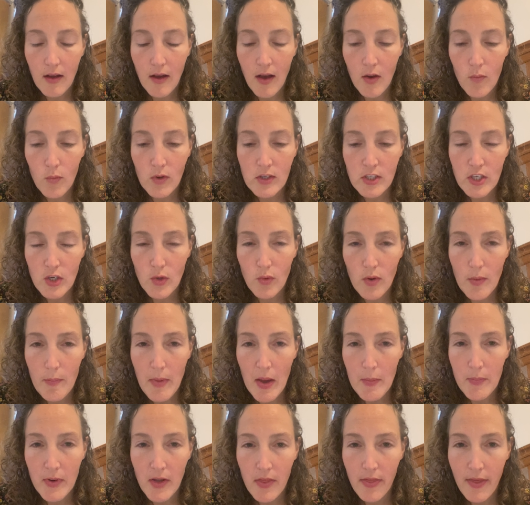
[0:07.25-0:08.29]
I want you to
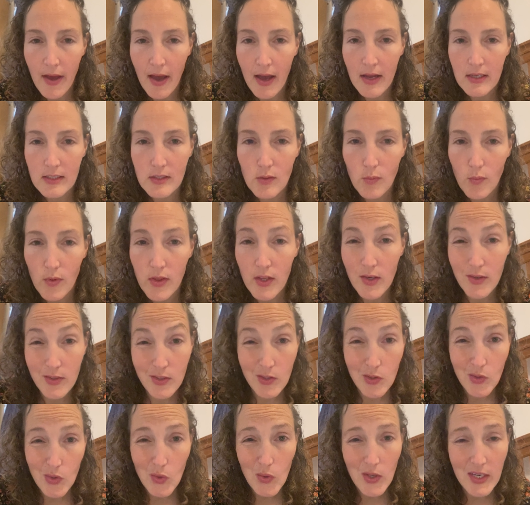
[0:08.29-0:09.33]
remember that with your
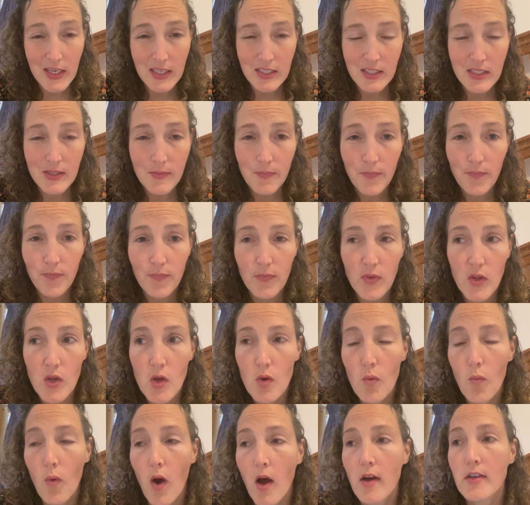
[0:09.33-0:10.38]
students,
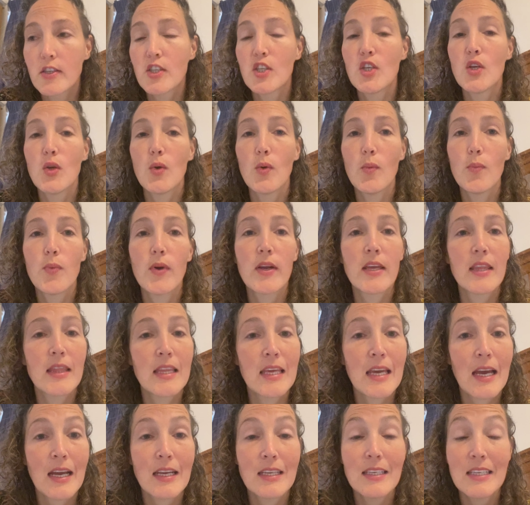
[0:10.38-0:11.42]
you want to bring in
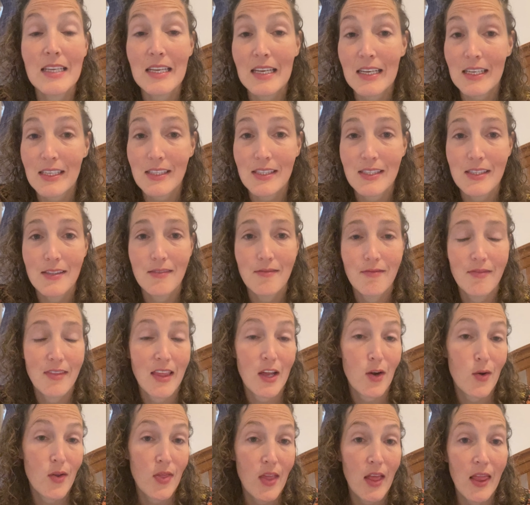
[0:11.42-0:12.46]
the ideas
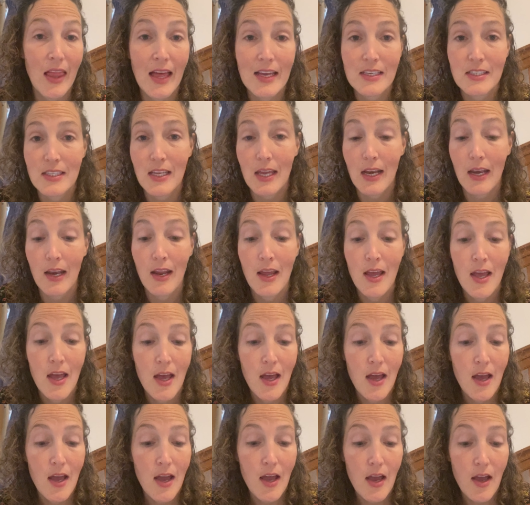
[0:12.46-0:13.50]
that are in the lesson.
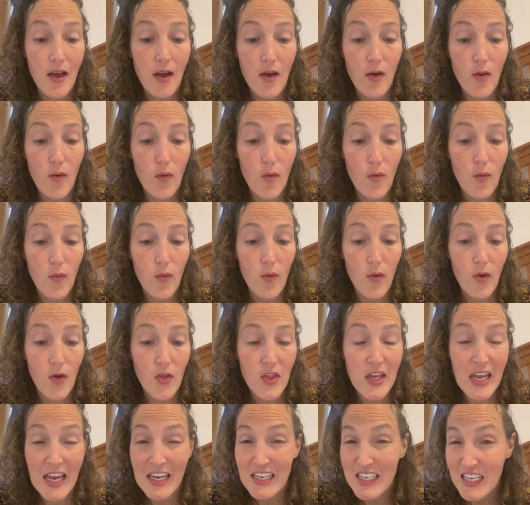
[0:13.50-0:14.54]

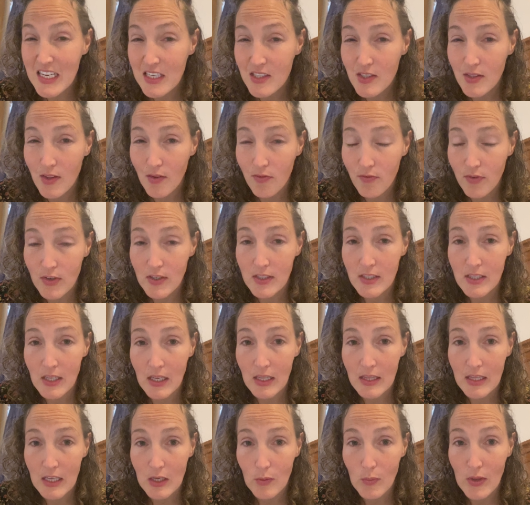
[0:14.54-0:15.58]
The ideas are the first
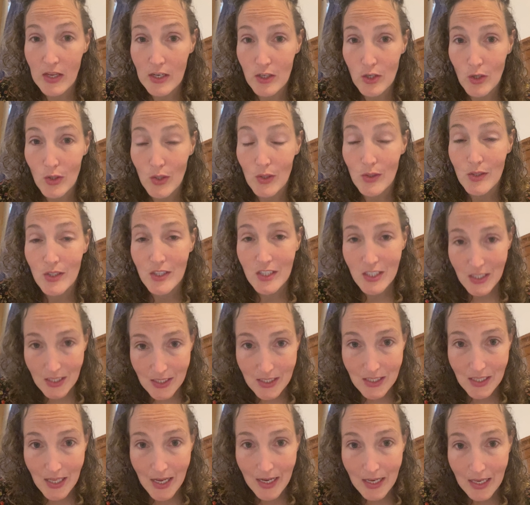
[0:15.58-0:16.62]
thing that we introduce,
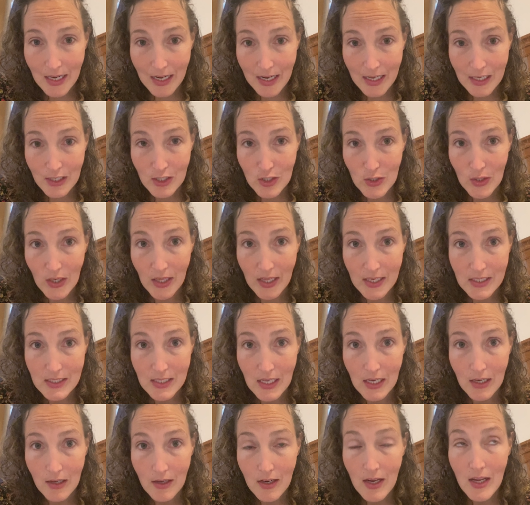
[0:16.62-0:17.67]
just like in a history
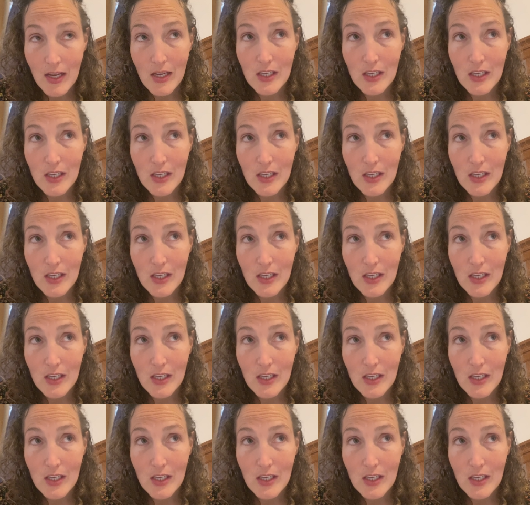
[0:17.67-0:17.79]
lesson.